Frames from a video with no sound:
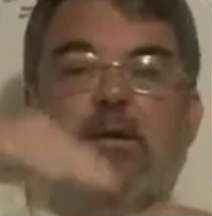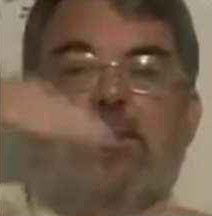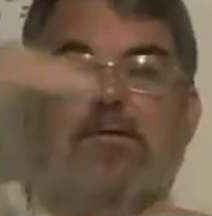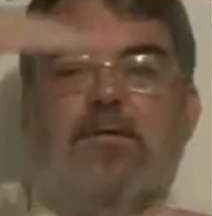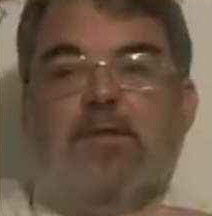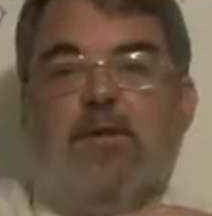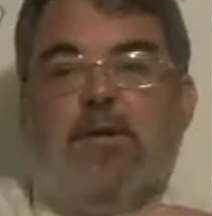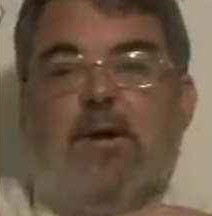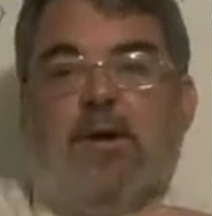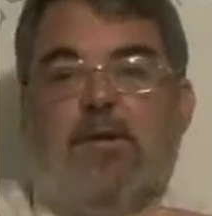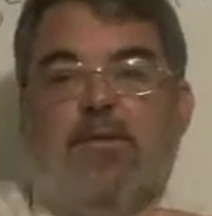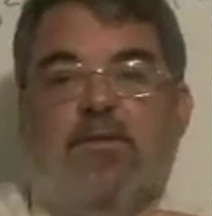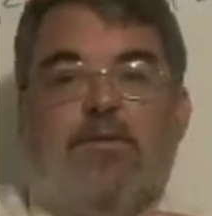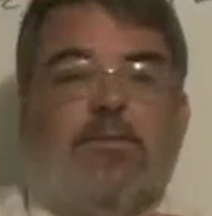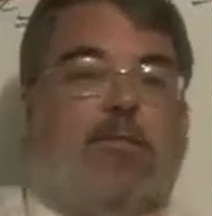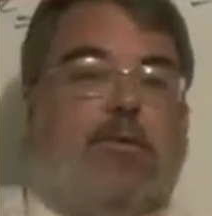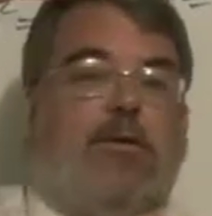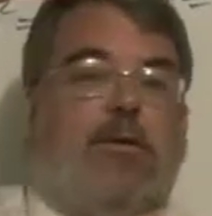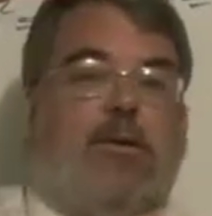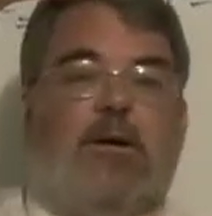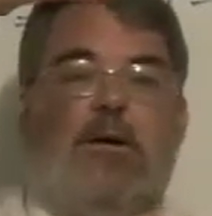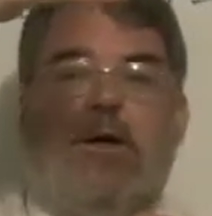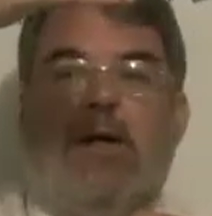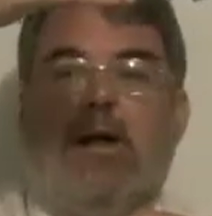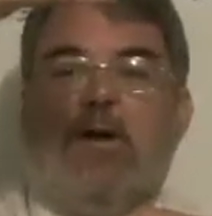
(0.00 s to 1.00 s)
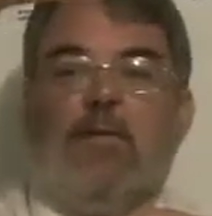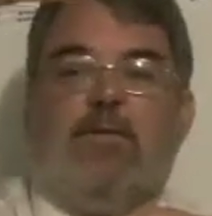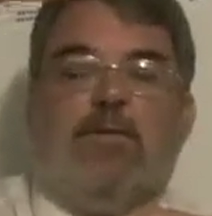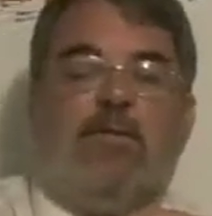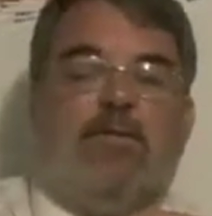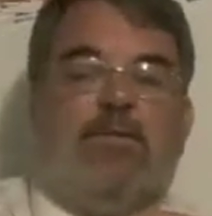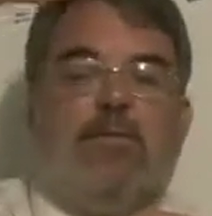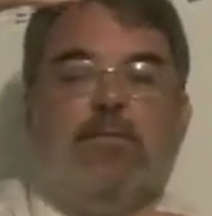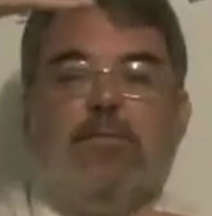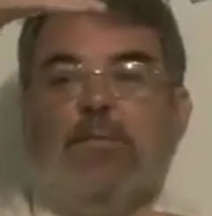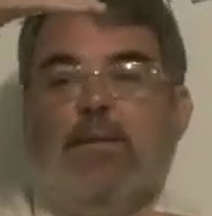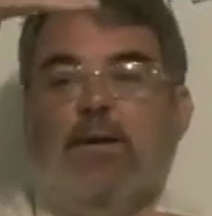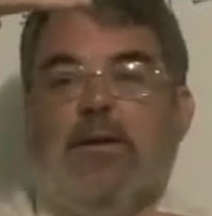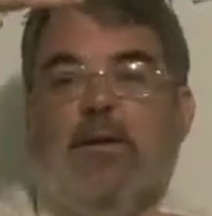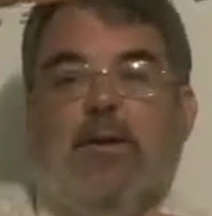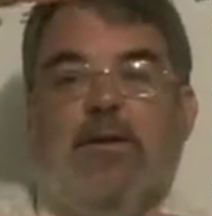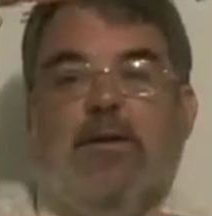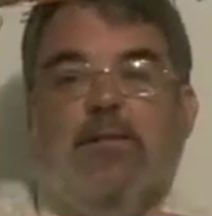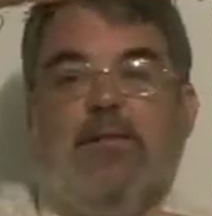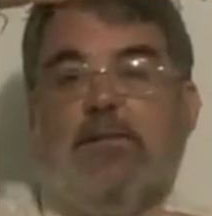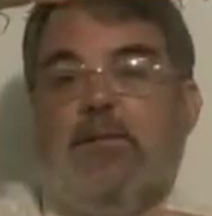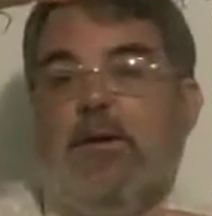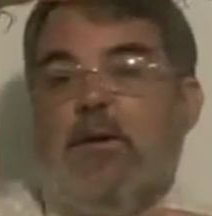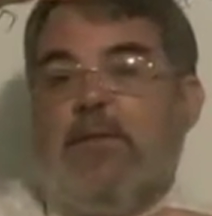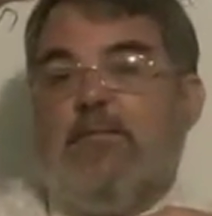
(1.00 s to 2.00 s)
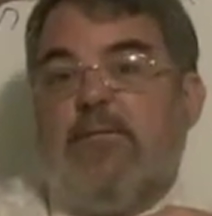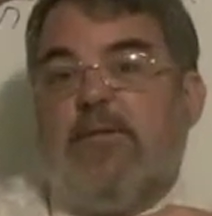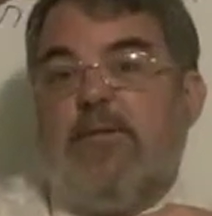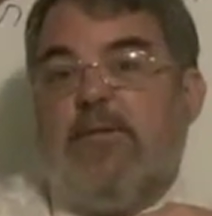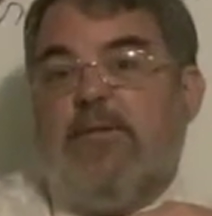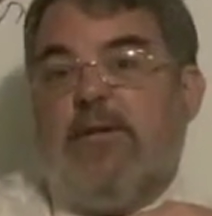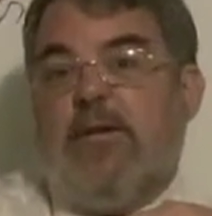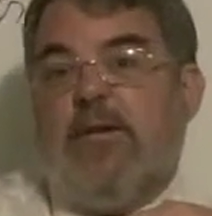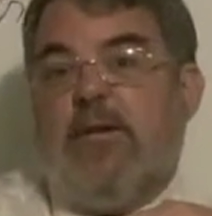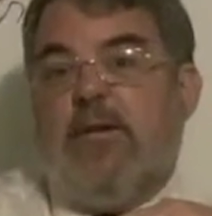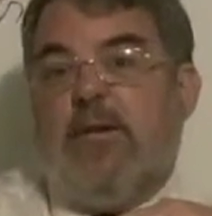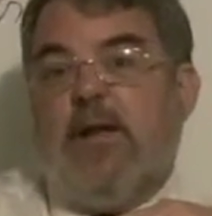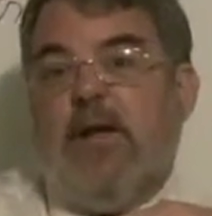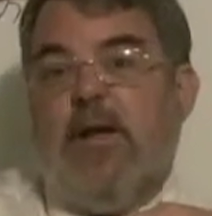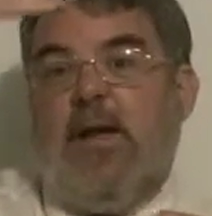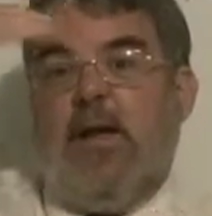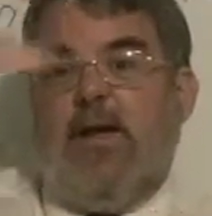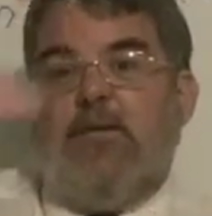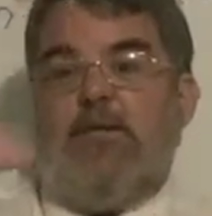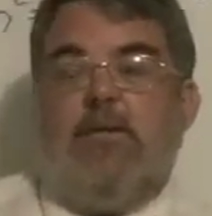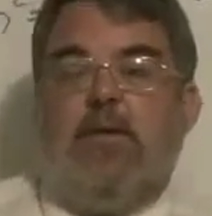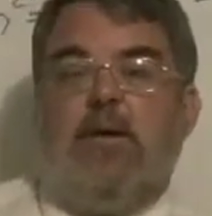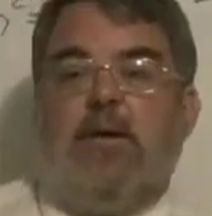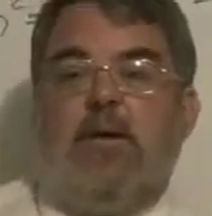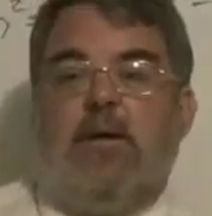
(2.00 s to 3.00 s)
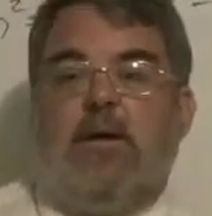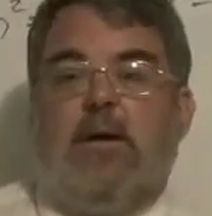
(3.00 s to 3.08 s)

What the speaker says: So the offspring on average would be 5 foot 10.5.